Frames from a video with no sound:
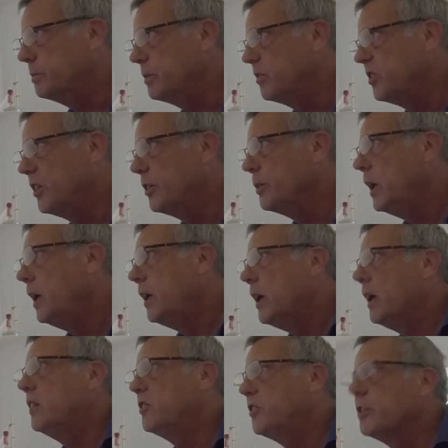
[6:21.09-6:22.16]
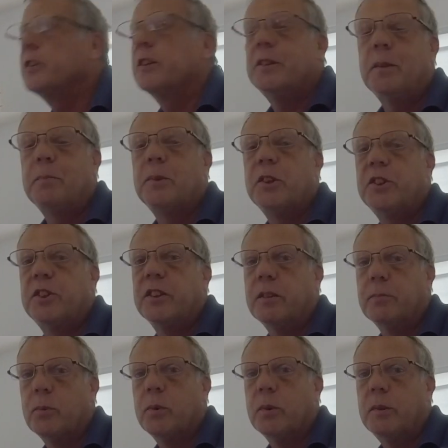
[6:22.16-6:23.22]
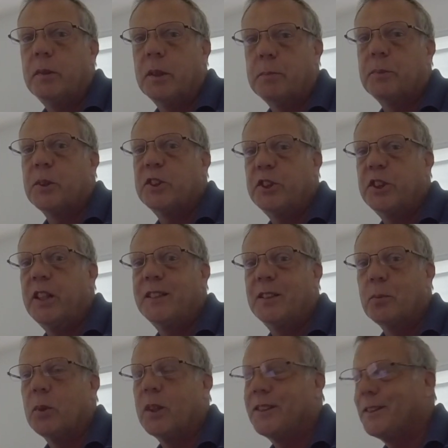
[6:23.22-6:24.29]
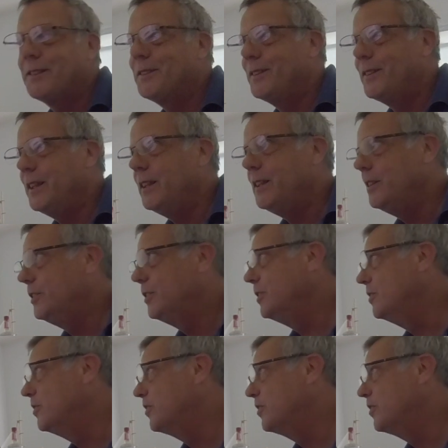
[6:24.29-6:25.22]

So I certainly appreciate the 182